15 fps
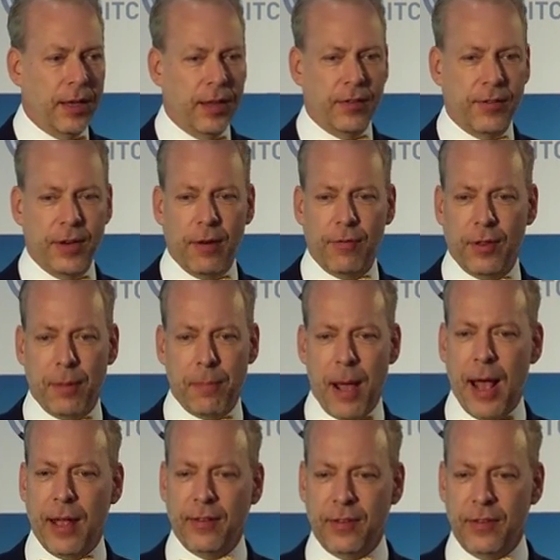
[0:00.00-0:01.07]
It's never the
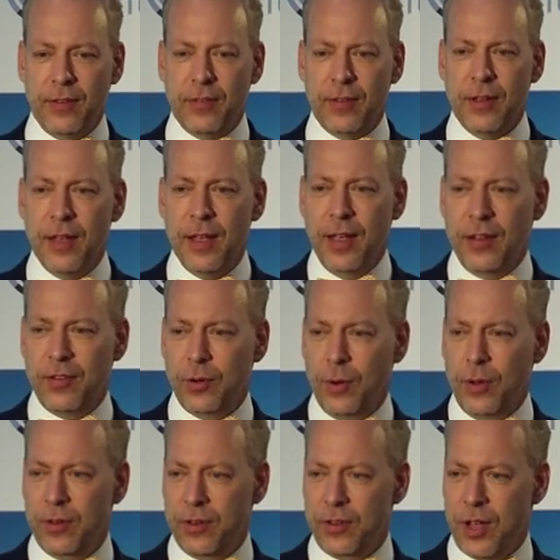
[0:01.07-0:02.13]
masses. It's
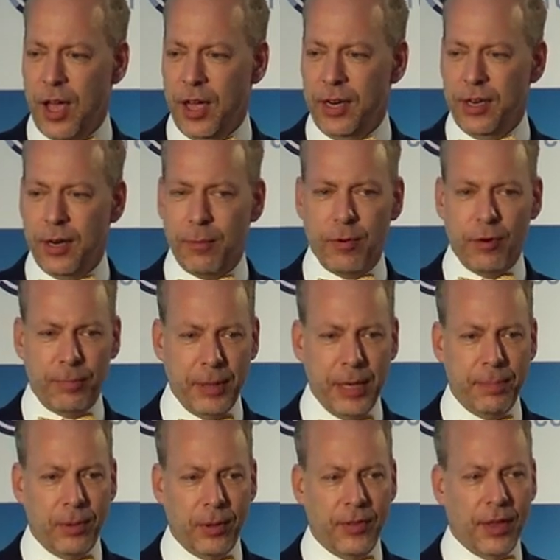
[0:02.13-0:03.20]
always a tiny number of
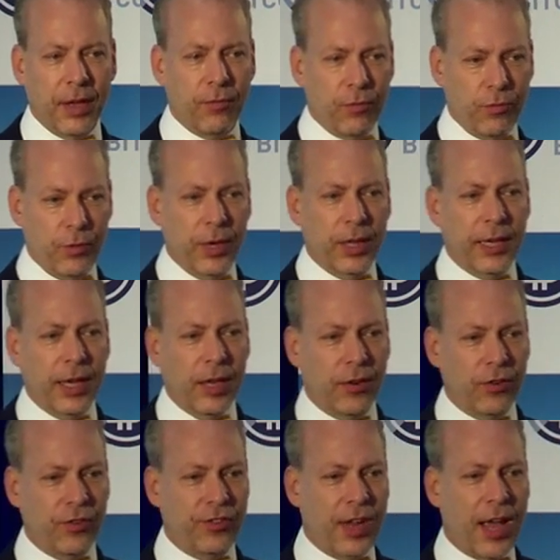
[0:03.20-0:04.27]
people that really
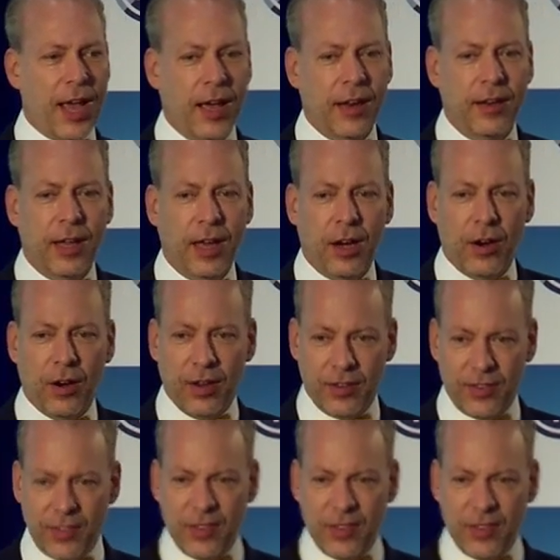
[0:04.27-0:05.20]
understand and are